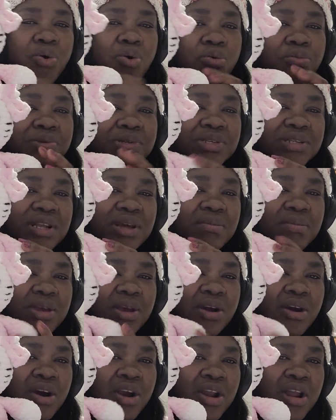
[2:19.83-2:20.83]
Home Slim
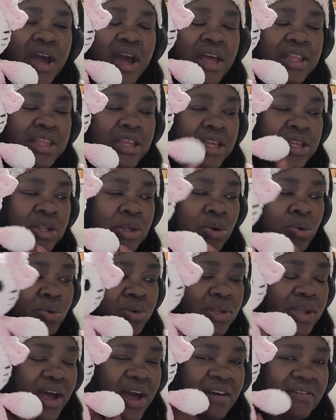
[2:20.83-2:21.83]
yarn and they
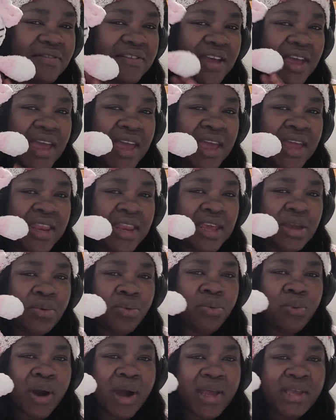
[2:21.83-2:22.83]
don't have any
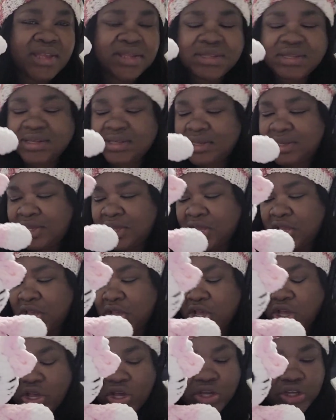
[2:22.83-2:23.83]
white.
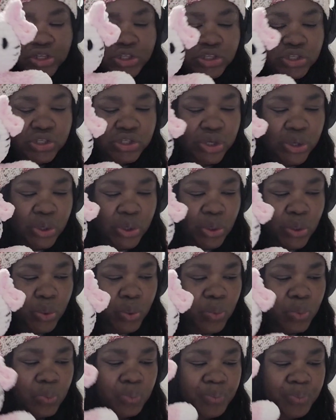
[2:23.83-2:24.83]
So
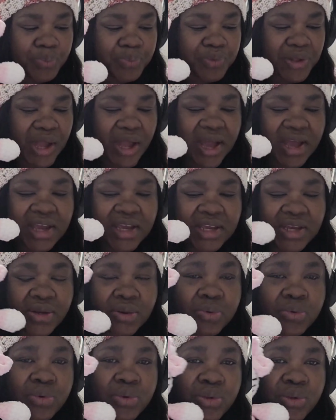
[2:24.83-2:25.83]
I
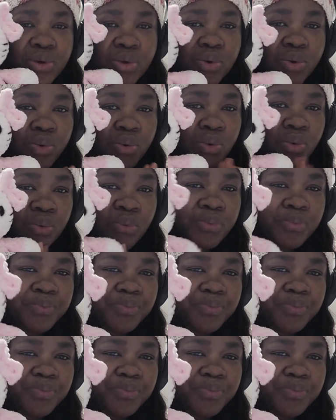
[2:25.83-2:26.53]
don't know